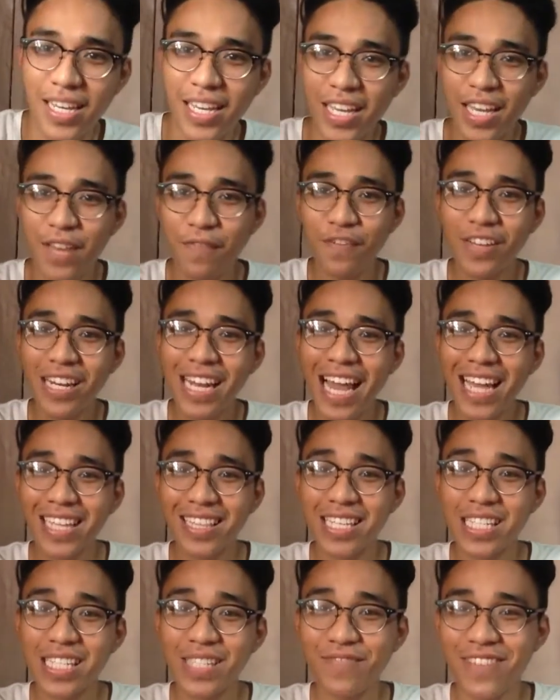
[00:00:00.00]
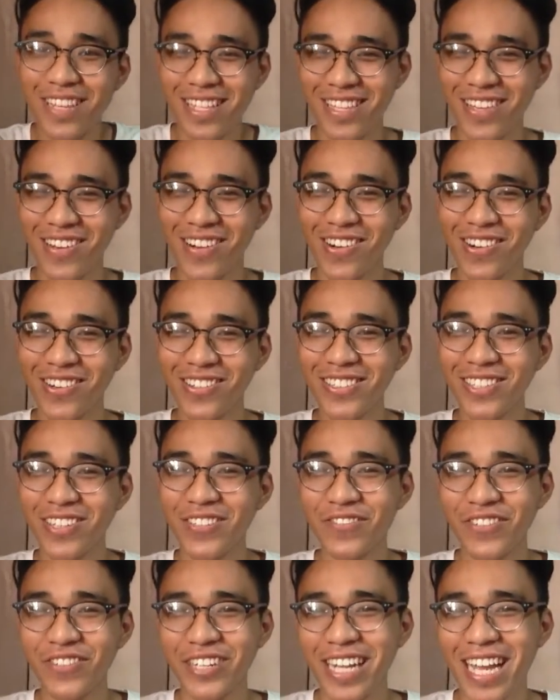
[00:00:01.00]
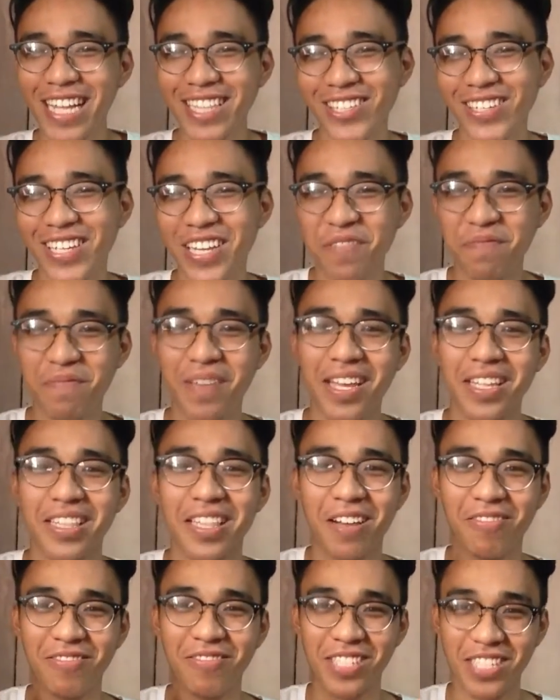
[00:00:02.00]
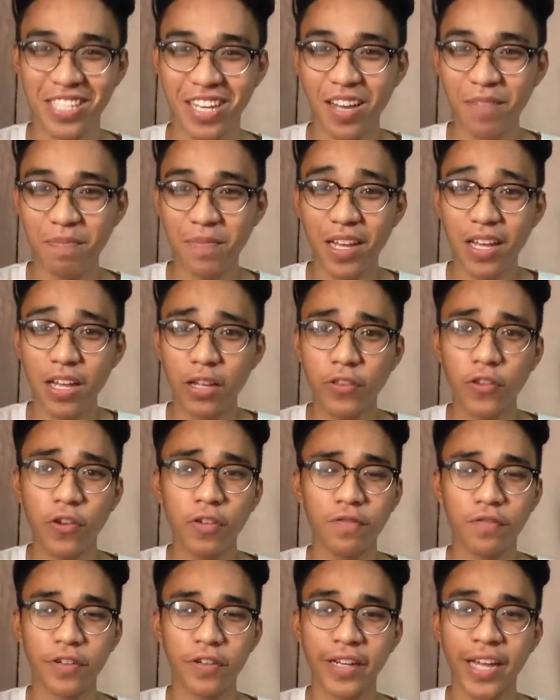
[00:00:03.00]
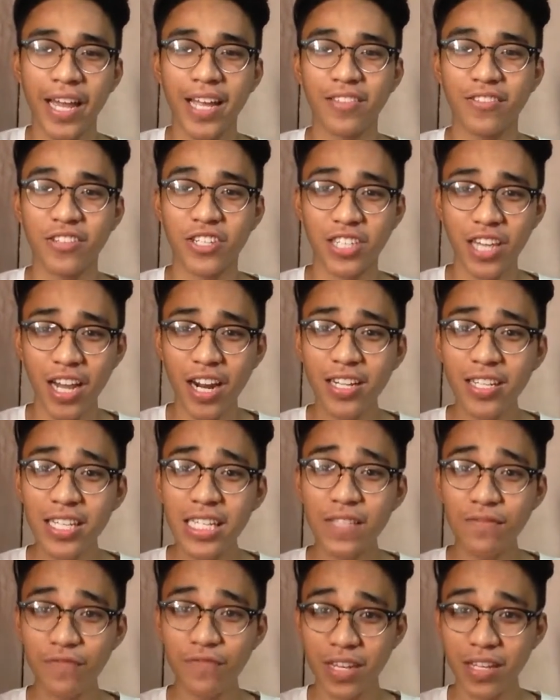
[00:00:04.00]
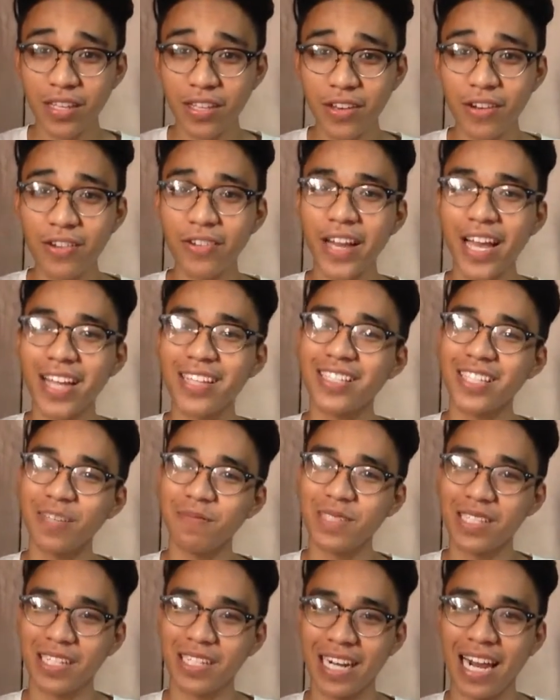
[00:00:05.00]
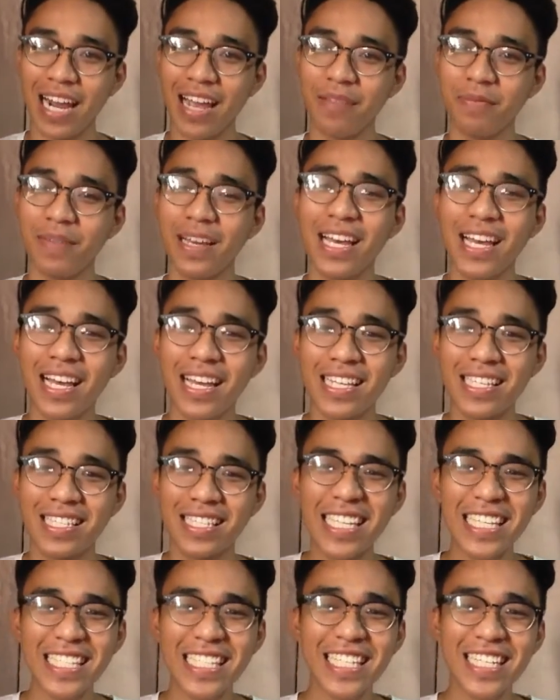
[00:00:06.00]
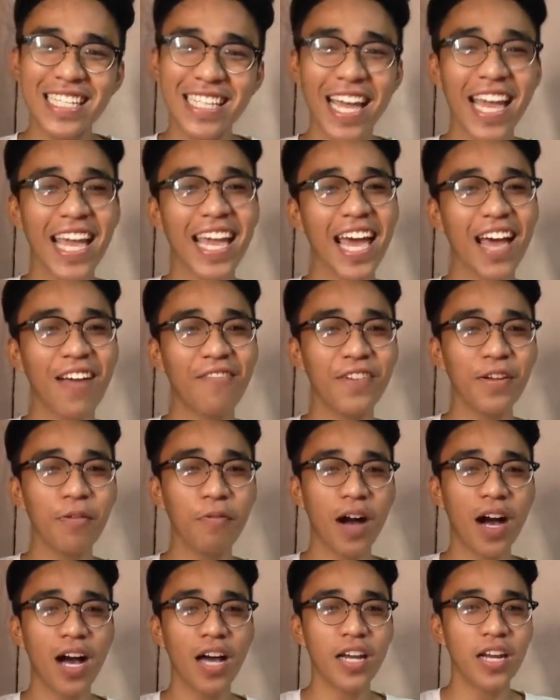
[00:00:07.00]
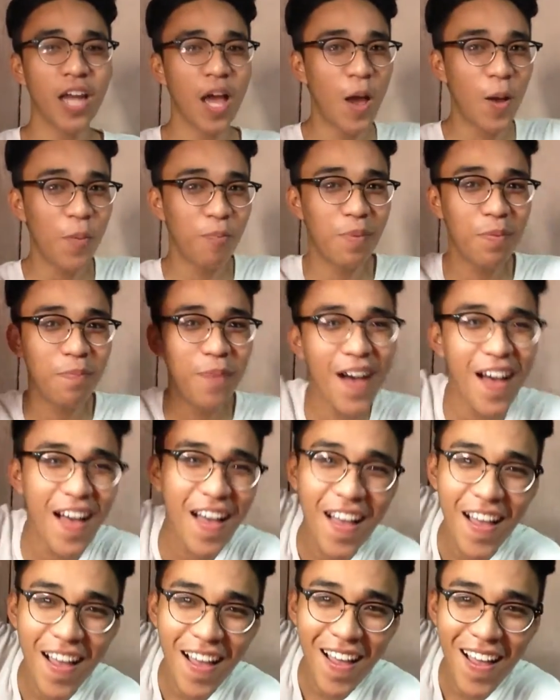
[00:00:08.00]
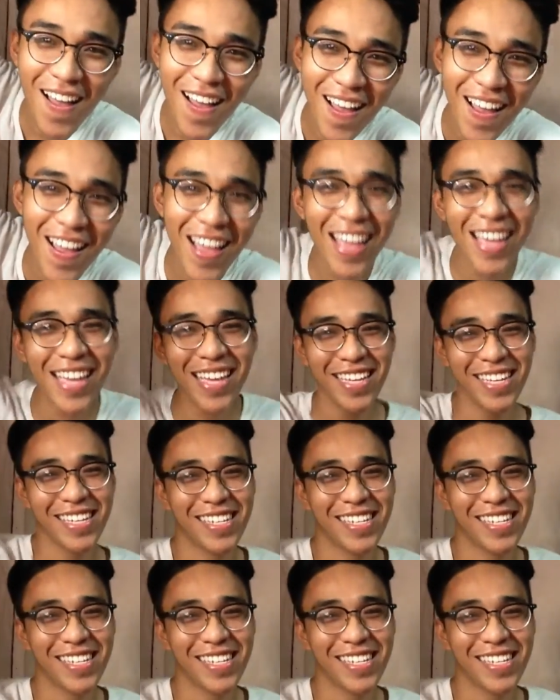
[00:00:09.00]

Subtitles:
If you like this video, don't forget to give me a thumbs up. Don't forget to share this video and subscribe. Seize the day, everyone! Bye-bye!